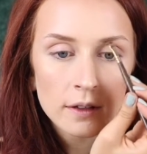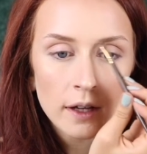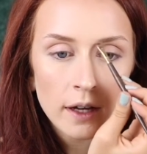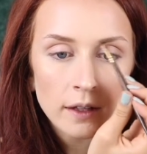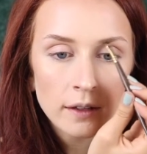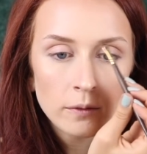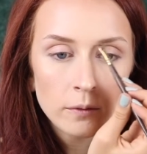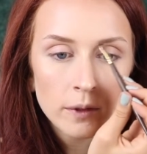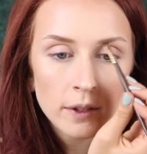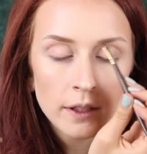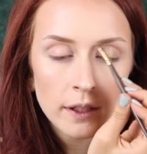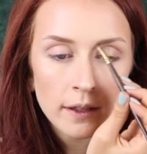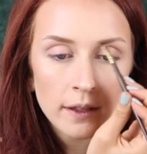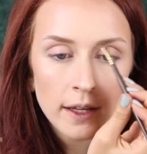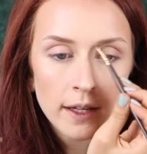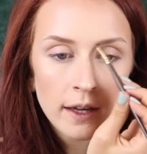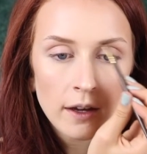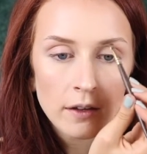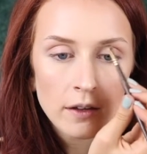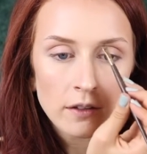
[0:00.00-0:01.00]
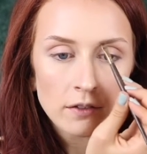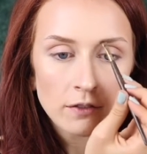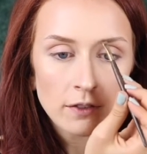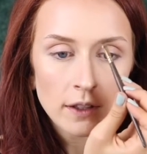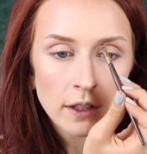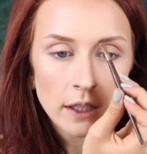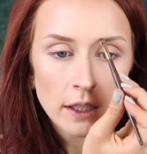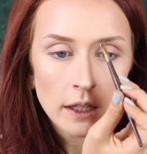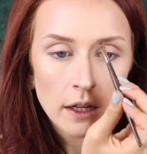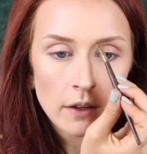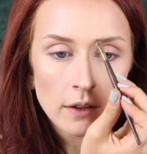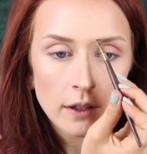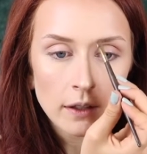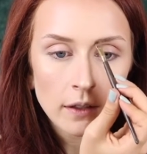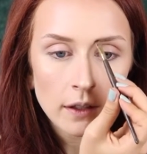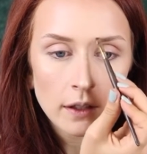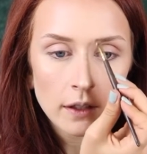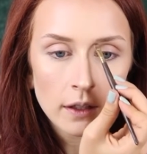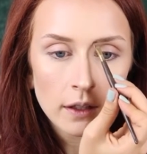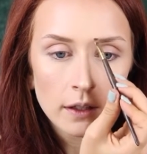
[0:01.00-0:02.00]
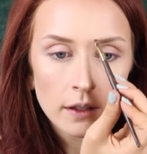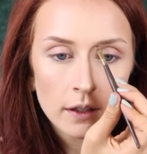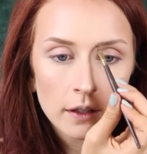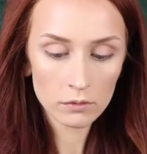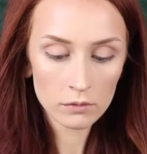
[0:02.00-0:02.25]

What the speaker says: I really like how they feel and how they look.